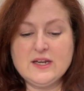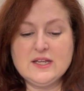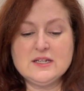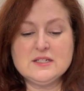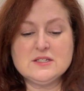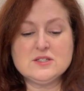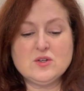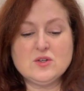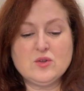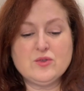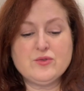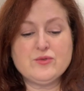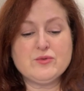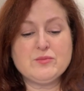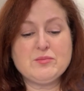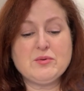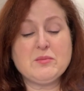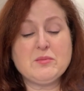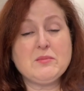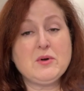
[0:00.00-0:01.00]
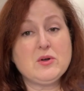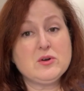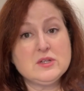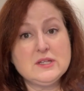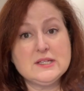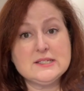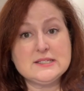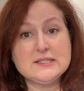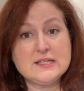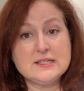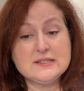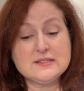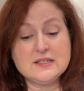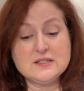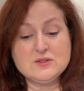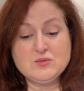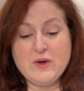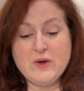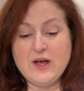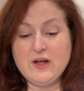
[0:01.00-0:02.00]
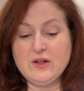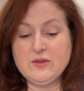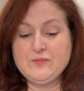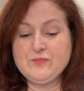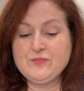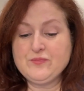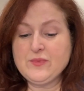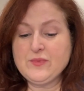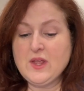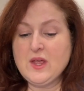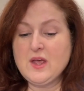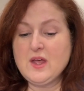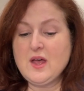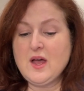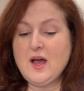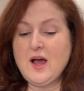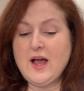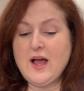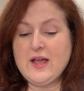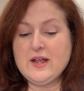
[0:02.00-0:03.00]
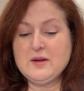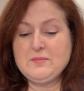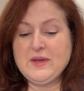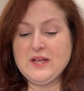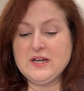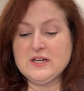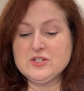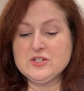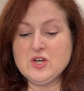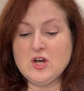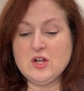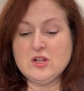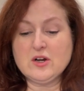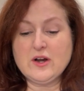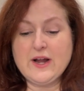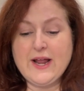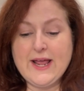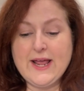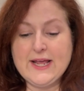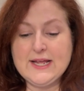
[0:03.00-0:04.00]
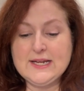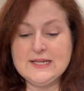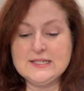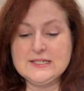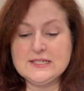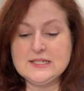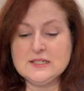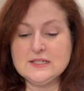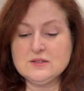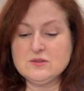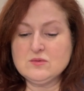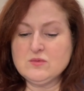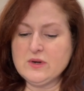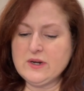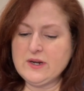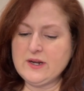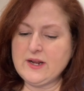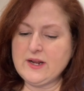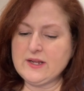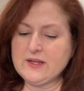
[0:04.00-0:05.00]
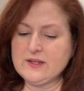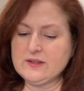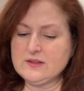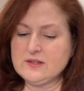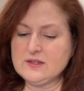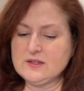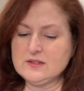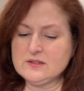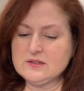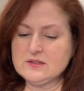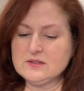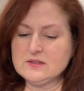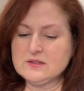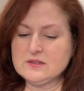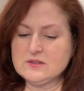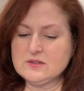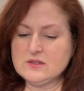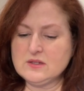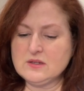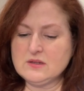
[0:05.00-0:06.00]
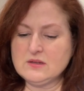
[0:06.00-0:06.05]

It sold through promoted listings as well. I had paid $1.08. Where did I get this?